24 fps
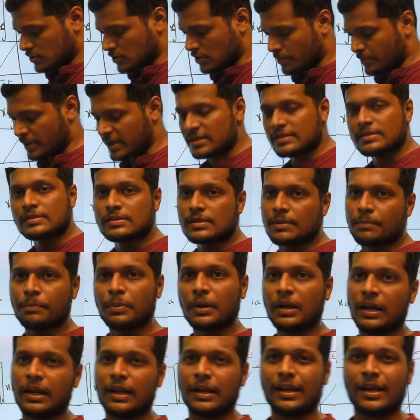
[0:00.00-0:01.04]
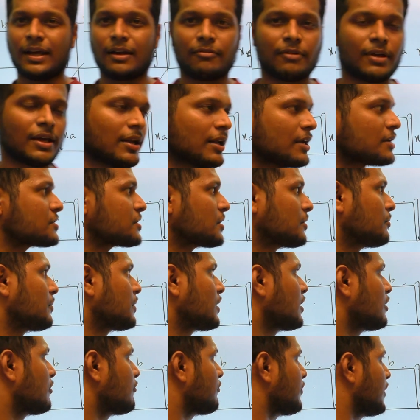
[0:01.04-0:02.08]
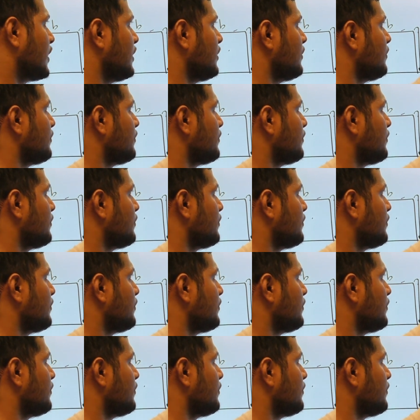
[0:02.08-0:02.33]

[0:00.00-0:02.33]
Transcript: by simple linear variation we can find.